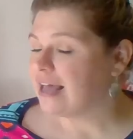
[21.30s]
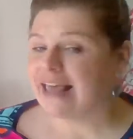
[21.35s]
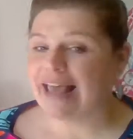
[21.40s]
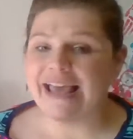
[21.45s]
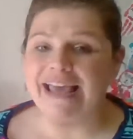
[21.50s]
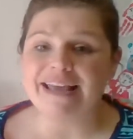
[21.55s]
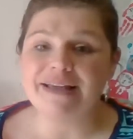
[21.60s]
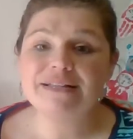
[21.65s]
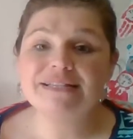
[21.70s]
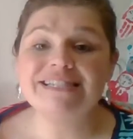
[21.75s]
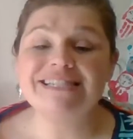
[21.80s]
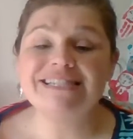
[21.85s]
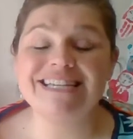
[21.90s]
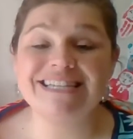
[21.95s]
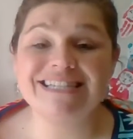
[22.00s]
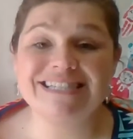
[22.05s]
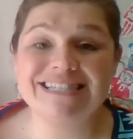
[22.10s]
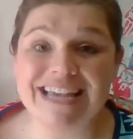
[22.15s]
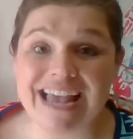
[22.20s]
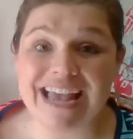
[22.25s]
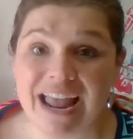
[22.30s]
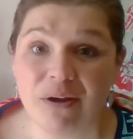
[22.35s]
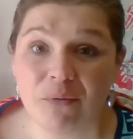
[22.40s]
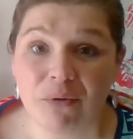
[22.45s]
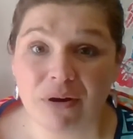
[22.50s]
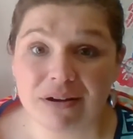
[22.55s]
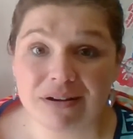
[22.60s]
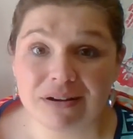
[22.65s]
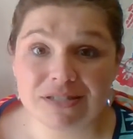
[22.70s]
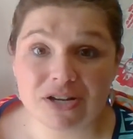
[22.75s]
Okay, today
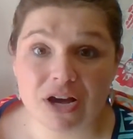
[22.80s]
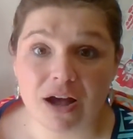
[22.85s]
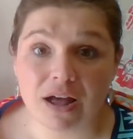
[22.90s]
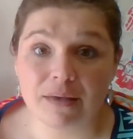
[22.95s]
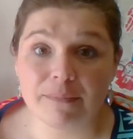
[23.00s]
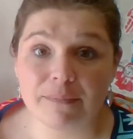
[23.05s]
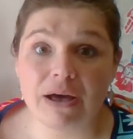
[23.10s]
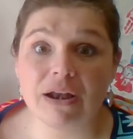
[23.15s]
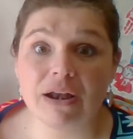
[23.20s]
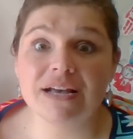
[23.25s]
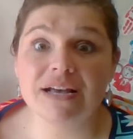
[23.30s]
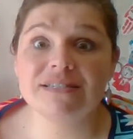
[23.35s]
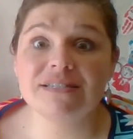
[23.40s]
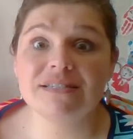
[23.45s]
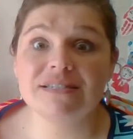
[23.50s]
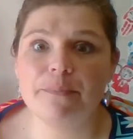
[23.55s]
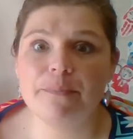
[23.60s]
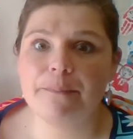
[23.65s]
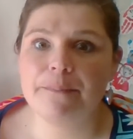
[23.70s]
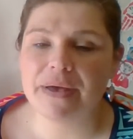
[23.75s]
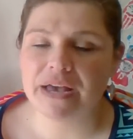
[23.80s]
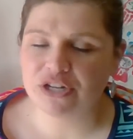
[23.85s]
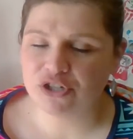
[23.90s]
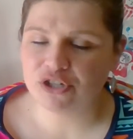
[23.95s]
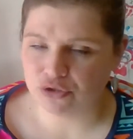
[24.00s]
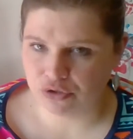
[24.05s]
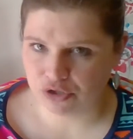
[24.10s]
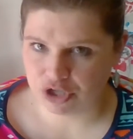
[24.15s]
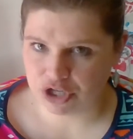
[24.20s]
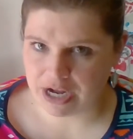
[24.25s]
we're going to talk about a
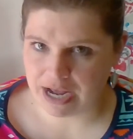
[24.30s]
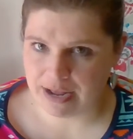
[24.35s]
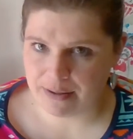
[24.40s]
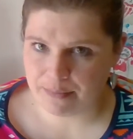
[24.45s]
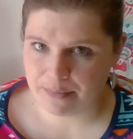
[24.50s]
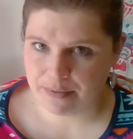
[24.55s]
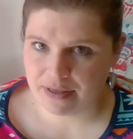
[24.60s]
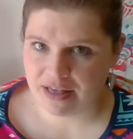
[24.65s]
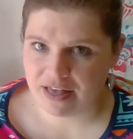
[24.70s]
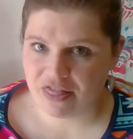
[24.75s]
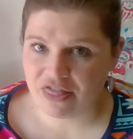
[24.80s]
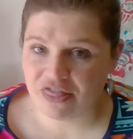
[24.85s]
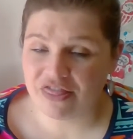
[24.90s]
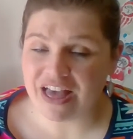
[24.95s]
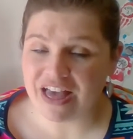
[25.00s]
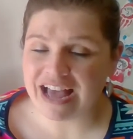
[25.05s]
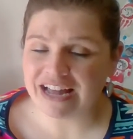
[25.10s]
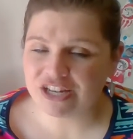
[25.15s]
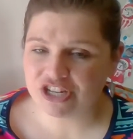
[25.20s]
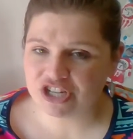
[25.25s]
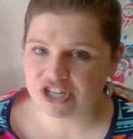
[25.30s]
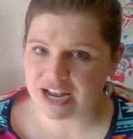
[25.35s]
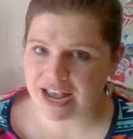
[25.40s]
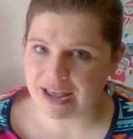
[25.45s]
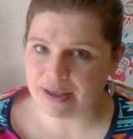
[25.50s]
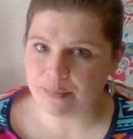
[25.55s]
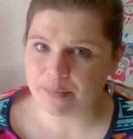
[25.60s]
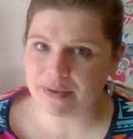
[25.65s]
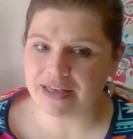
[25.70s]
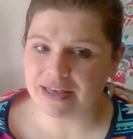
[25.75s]
special shape. That
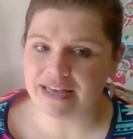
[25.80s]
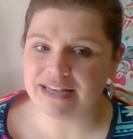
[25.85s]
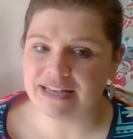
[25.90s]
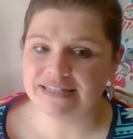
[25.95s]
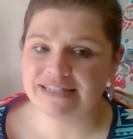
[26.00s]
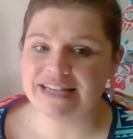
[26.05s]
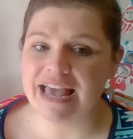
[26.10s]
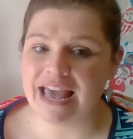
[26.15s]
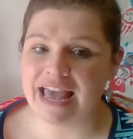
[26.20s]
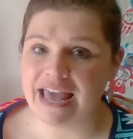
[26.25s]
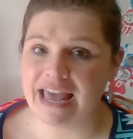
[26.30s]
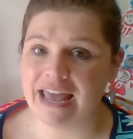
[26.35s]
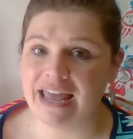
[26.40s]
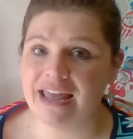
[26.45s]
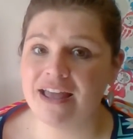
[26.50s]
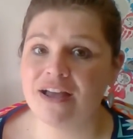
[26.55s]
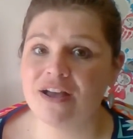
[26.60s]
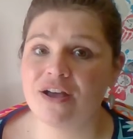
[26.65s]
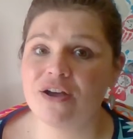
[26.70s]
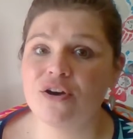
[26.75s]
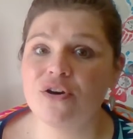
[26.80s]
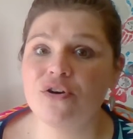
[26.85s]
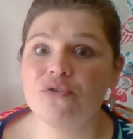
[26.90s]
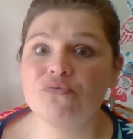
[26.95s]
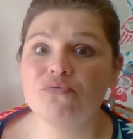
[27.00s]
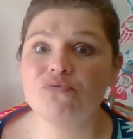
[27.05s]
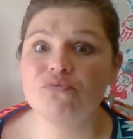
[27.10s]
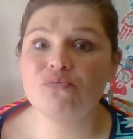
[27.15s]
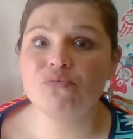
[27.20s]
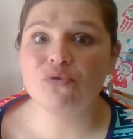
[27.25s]
shape is a
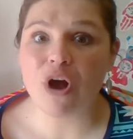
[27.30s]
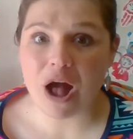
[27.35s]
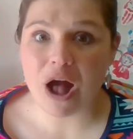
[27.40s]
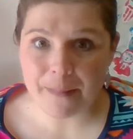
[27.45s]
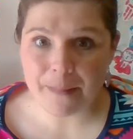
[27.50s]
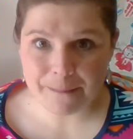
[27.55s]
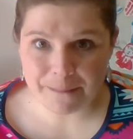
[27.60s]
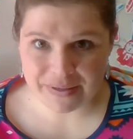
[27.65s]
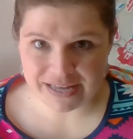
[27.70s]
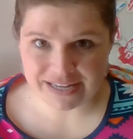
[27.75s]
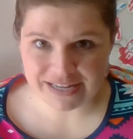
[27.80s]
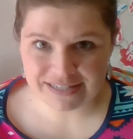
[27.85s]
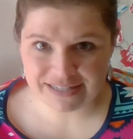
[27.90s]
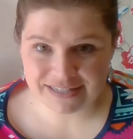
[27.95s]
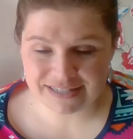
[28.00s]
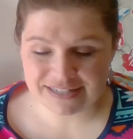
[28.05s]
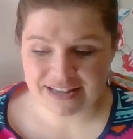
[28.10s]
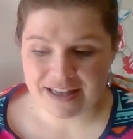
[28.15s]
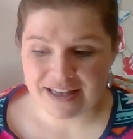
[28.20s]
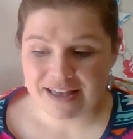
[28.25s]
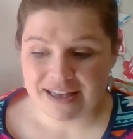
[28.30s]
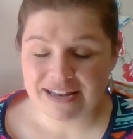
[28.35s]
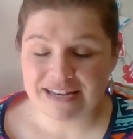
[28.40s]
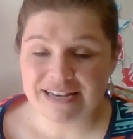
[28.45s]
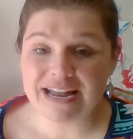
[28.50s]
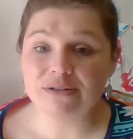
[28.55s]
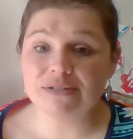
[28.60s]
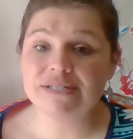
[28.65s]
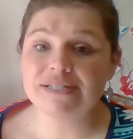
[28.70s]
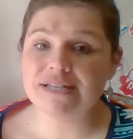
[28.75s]
rhombus.
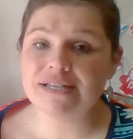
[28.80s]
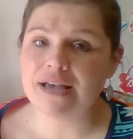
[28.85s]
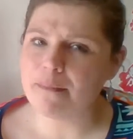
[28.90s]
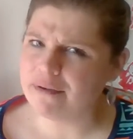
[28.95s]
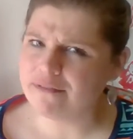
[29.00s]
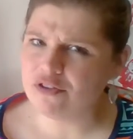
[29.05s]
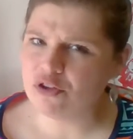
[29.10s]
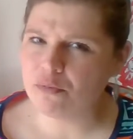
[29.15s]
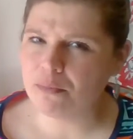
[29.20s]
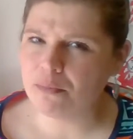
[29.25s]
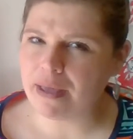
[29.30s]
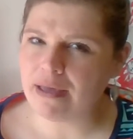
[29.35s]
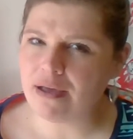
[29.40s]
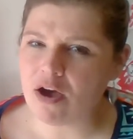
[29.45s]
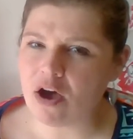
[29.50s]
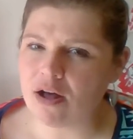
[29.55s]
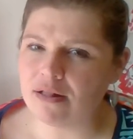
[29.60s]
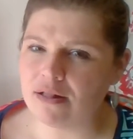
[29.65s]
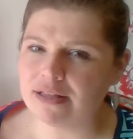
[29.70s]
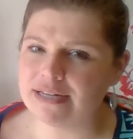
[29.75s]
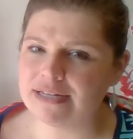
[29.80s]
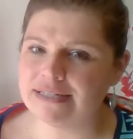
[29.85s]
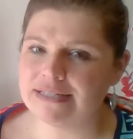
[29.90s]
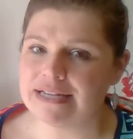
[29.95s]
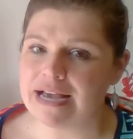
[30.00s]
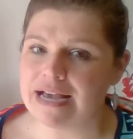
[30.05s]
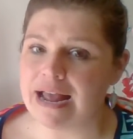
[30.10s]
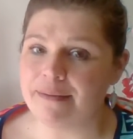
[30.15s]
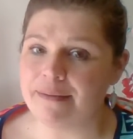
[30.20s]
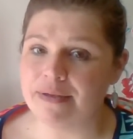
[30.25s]
Now, some of you may call it a
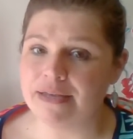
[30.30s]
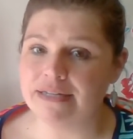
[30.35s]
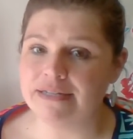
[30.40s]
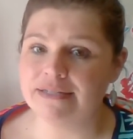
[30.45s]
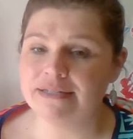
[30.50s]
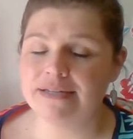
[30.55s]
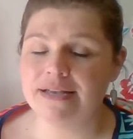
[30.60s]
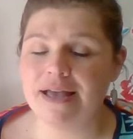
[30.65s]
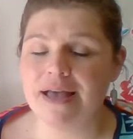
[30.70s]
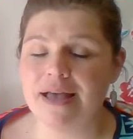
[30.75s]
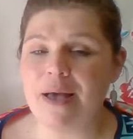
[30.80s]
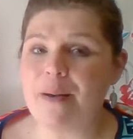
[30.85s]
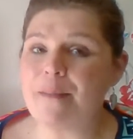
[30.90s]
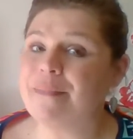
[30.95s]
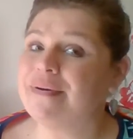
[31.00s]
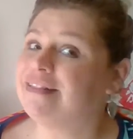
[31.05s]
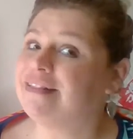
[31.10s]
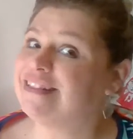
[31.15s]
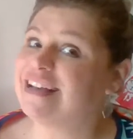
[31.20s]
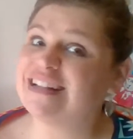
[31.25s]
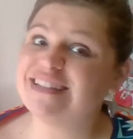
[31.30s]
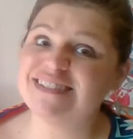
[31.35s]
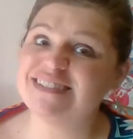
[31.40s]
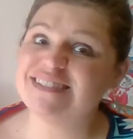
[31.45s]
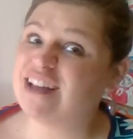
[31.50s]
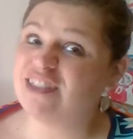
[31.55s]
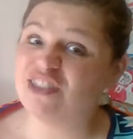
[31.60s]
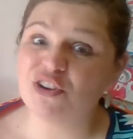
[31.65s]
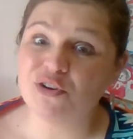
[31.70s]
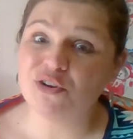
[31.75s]
diamond, but that's
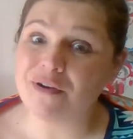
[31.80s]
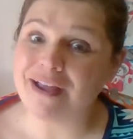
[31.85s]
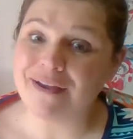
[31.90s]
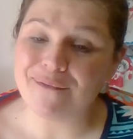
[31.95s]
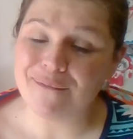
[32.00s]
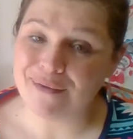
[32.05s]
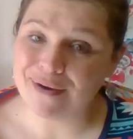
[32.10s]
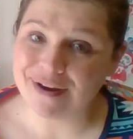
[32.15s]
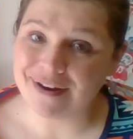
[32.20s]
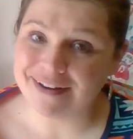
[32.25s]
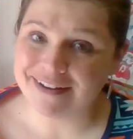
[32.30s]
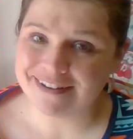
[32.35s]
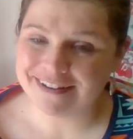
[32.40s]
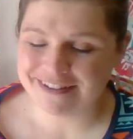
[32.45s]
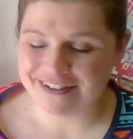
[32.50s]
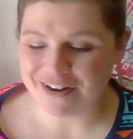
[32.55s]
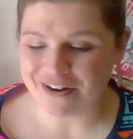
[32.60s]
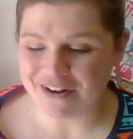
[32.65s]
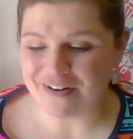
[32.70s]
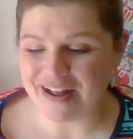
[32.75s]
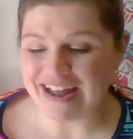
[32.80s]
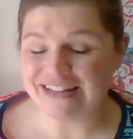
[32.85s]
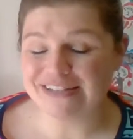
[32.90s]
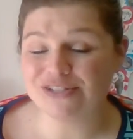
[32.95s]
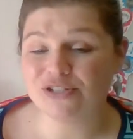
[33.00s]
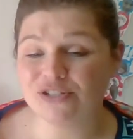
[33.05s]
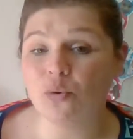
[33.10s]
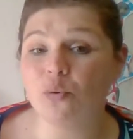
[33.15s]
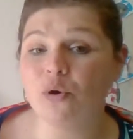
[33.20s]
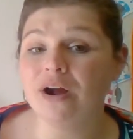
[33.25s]
not the right word. All right,
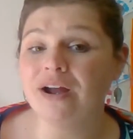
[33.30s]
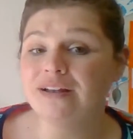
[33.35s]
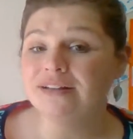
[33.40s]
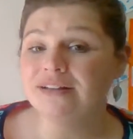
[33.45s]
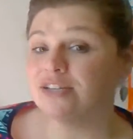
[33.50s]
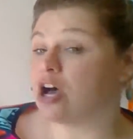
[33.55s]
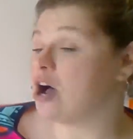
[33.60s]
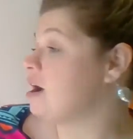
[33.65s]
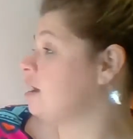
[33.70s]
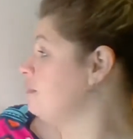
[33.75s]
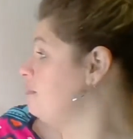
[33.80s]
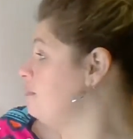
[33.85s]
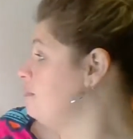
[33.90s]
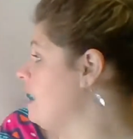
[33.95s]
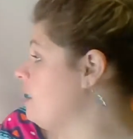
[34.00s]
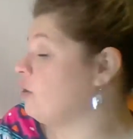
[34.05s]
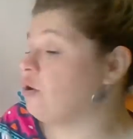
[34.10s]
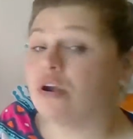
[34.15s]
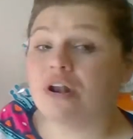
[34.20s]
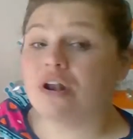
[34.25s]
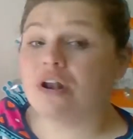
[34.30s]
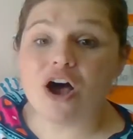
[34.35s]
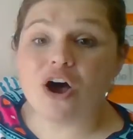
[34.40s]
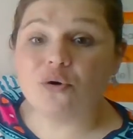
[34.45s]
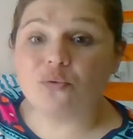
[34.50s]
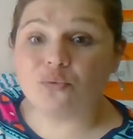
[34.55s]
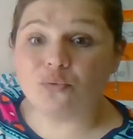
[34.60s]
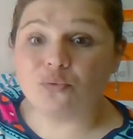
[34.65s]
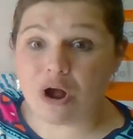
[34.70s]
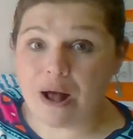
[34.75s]
so we're going to talk about
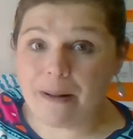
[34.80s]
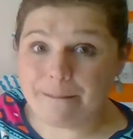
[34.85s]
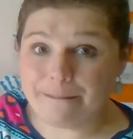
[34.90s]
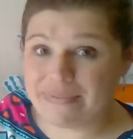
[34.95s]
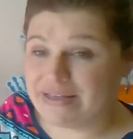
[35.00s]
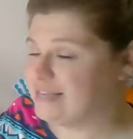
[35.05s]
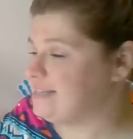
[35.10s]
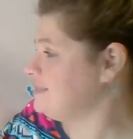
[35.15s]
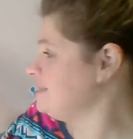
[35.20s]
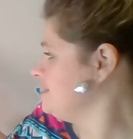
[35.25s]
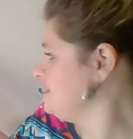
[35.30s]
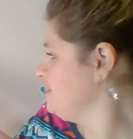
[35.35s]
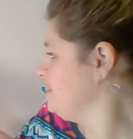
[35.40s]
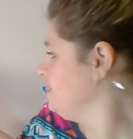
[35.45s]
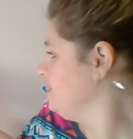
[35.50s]
a rhombus.